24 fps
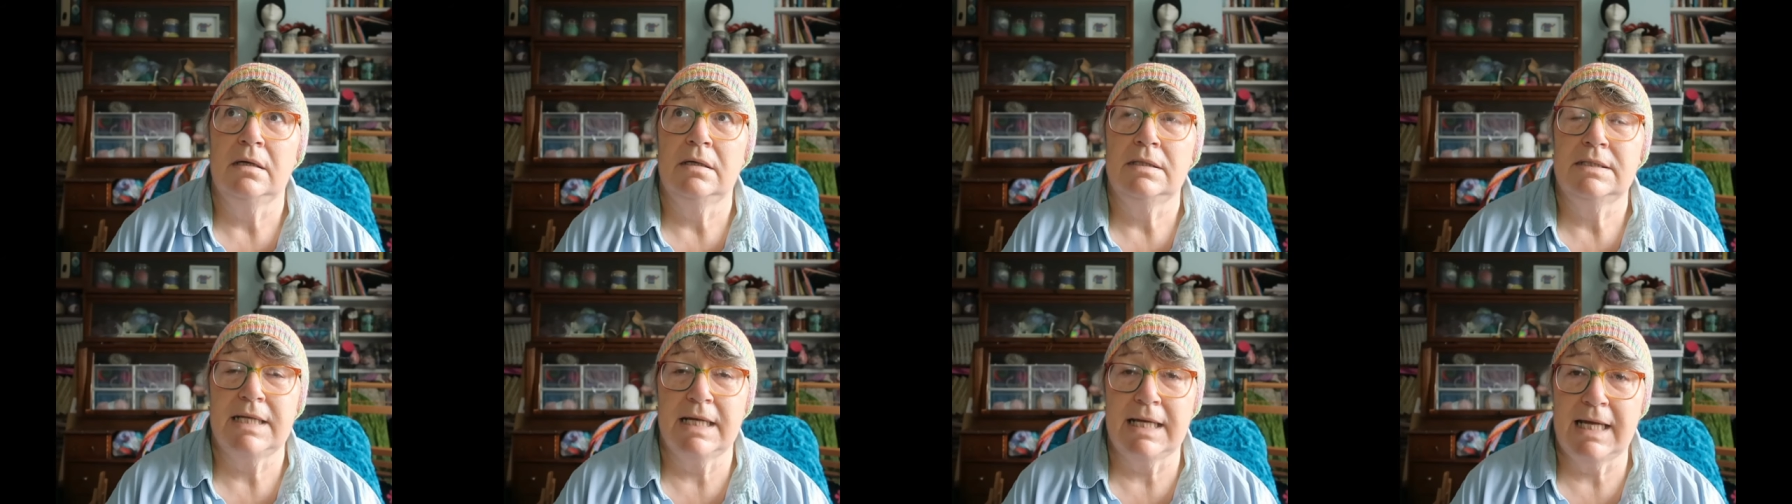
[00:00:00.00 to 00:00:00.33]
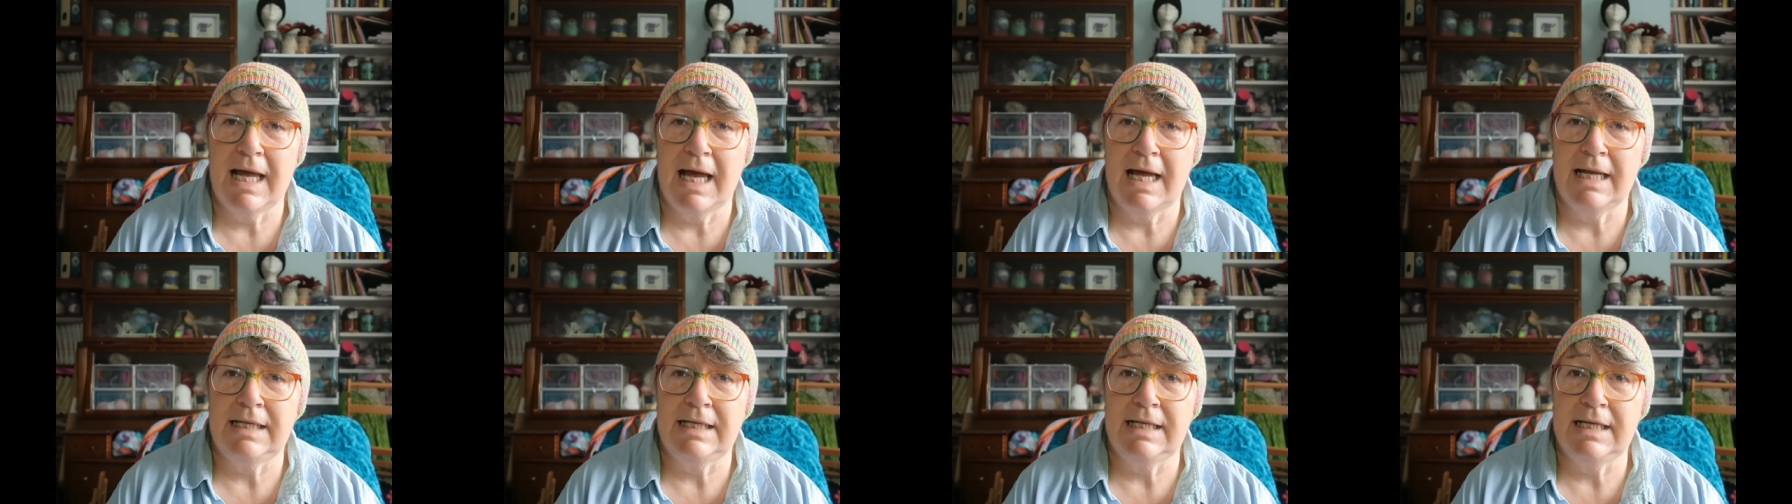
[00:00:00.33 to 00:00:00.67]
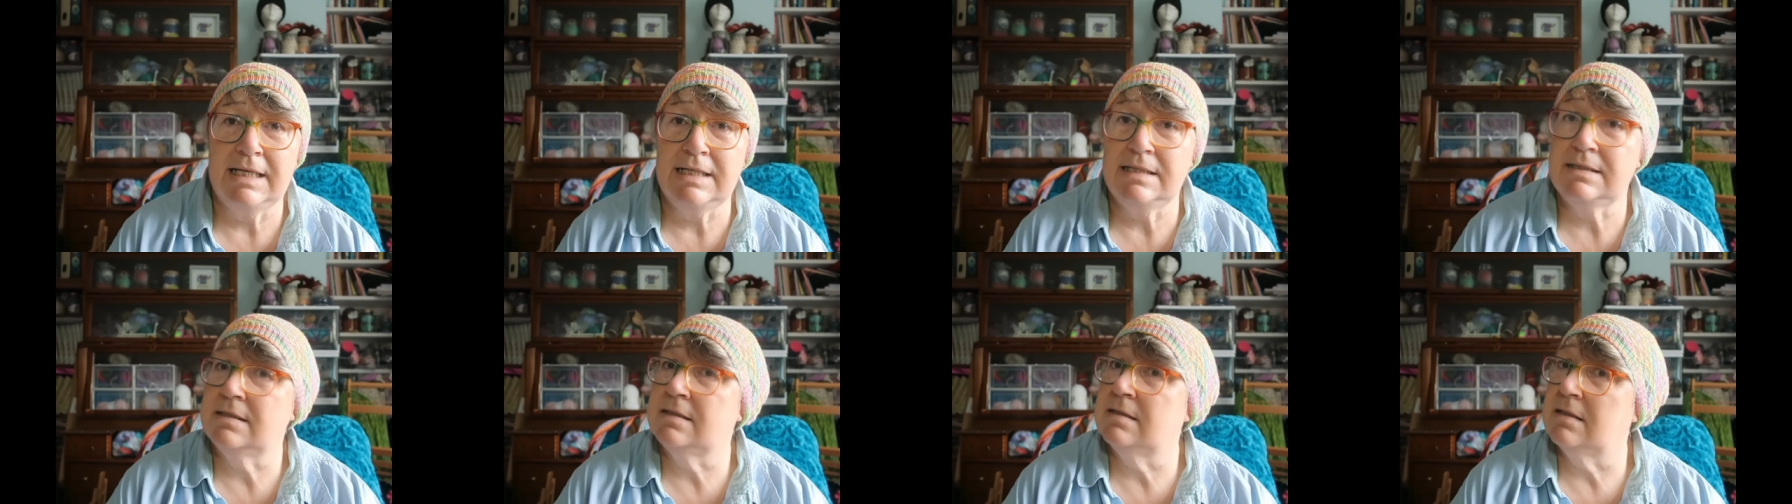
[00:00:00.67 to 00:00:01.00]
Tin Can
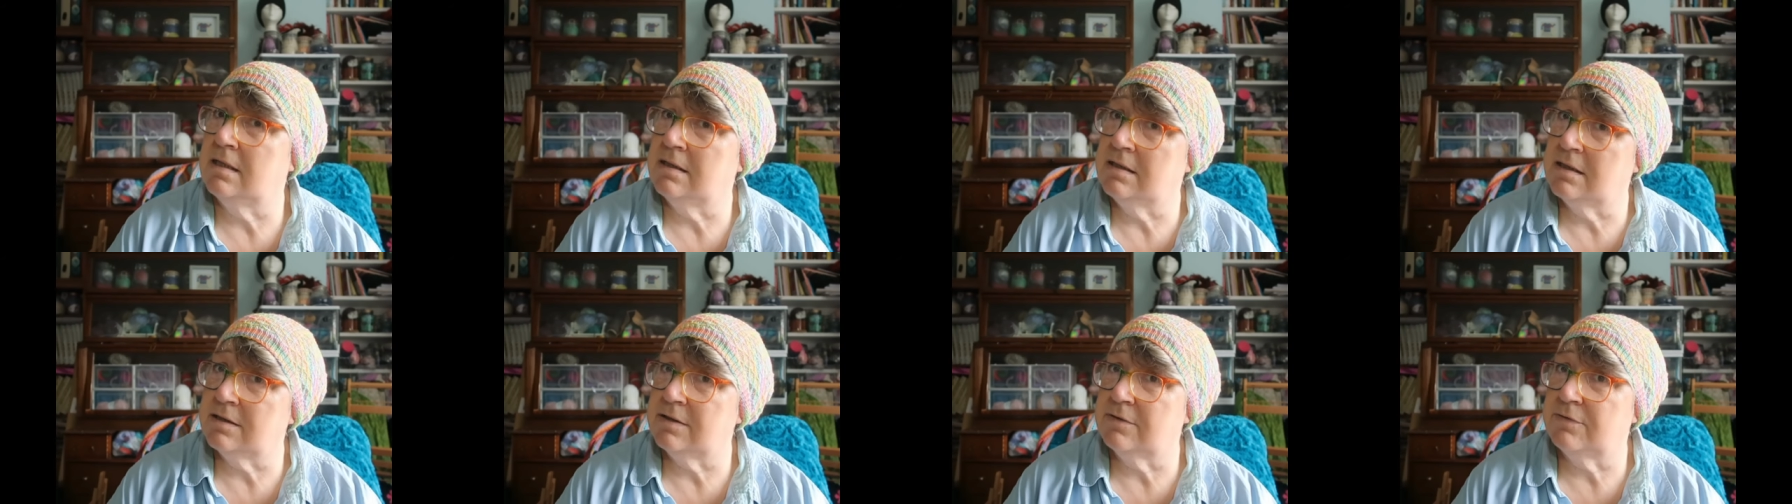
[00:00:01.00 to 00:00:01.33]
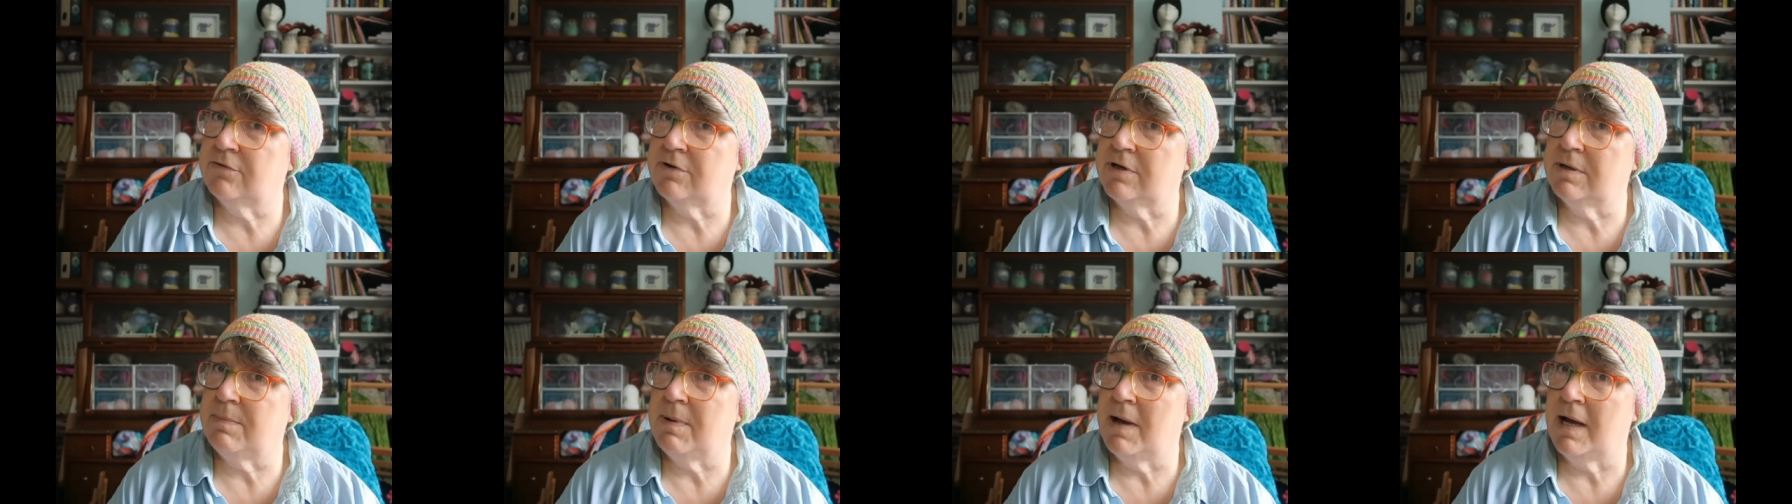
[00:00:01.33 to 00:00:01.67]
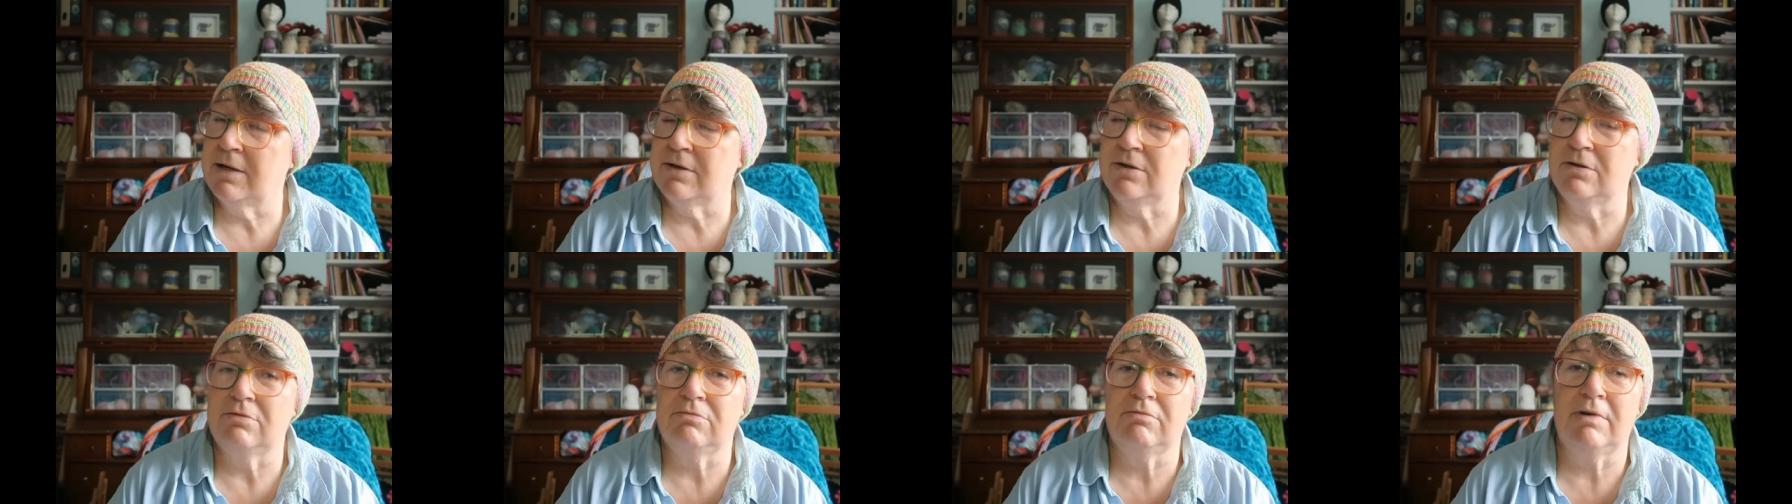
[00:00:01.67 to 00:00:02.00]
Knits, another free
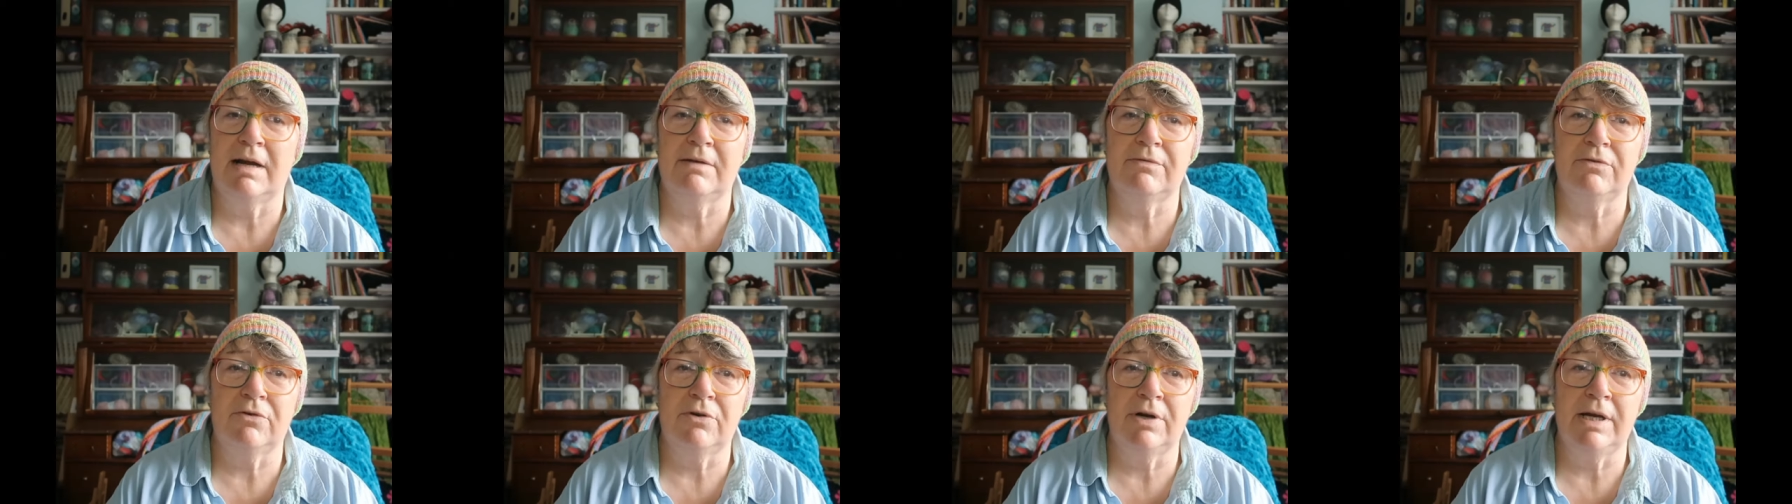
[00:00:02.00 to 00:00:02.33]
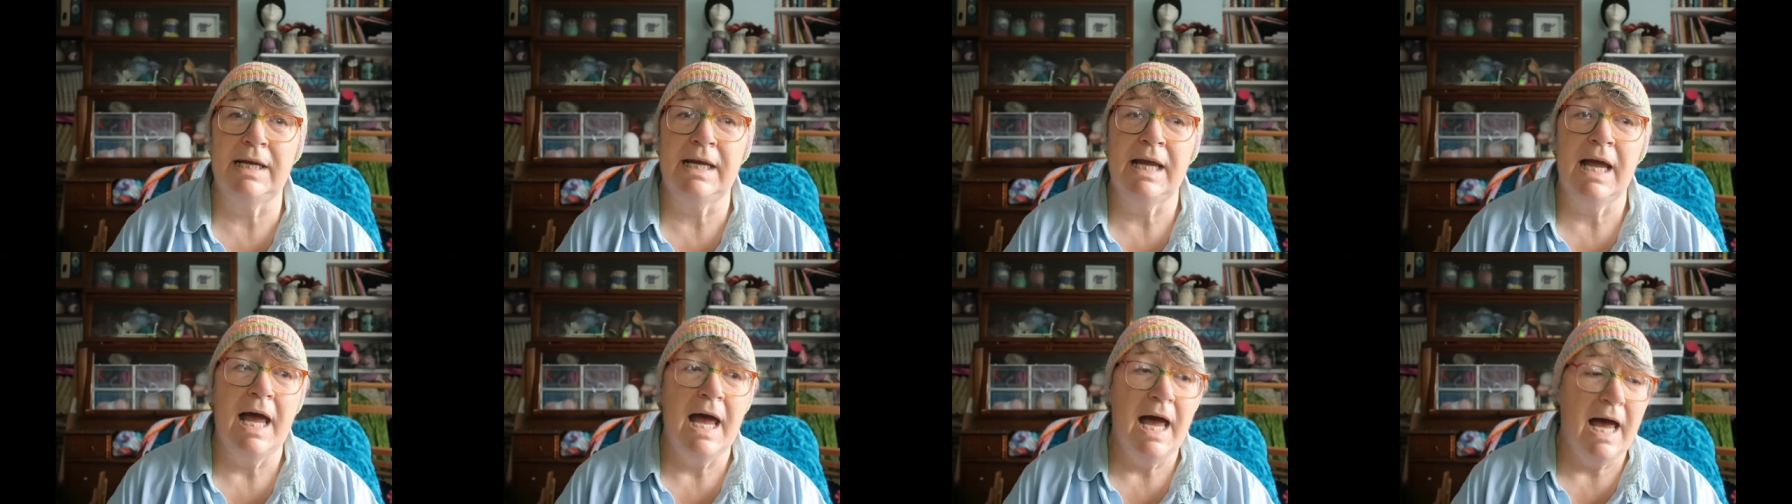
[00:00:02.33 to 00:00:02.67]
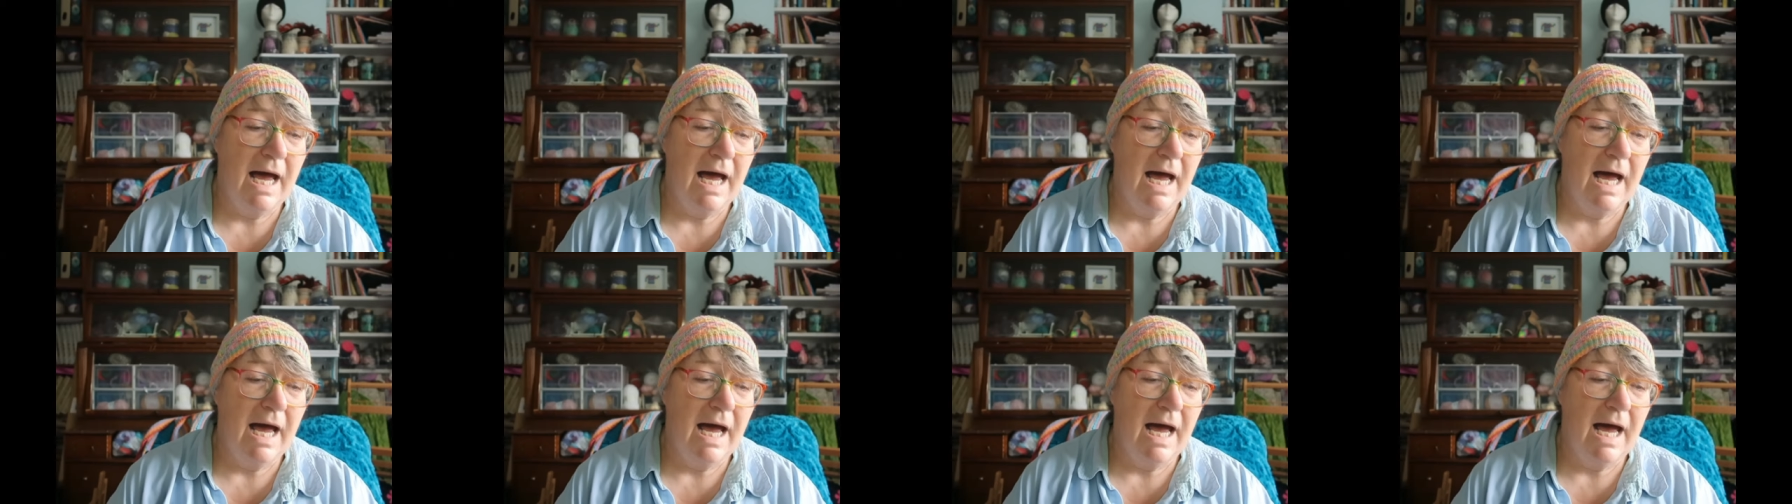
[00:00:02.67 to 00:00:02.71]
pattern on Ravelry,